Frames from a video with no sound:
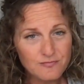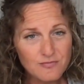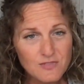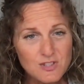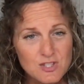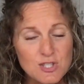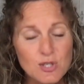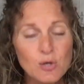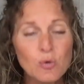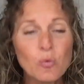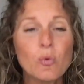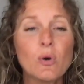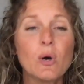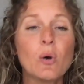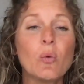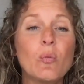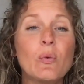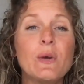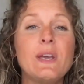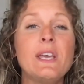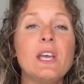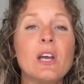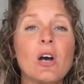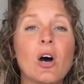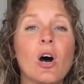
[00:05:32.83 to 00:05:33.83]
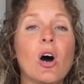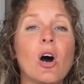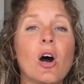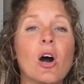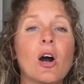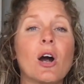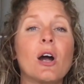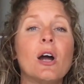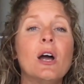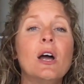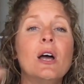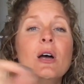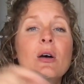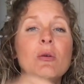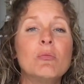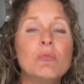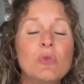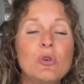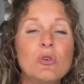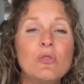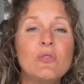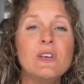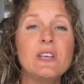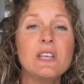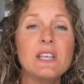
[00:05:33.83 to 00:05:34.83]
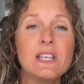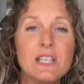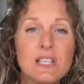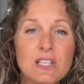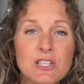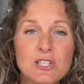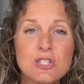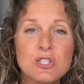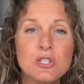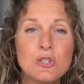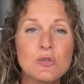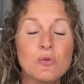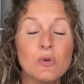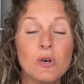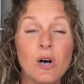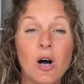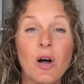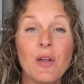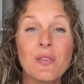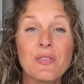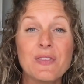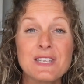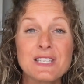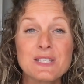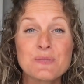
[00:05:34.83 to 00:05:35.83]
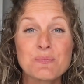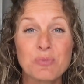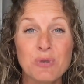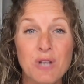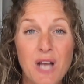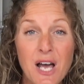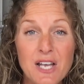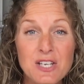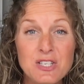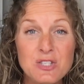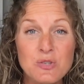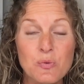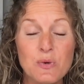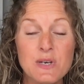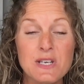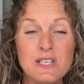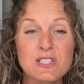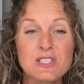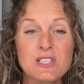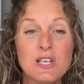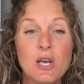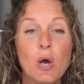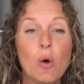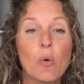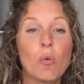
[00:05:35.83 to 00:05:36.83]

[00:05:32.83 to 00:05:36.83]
So what we are moving into on this plot twist,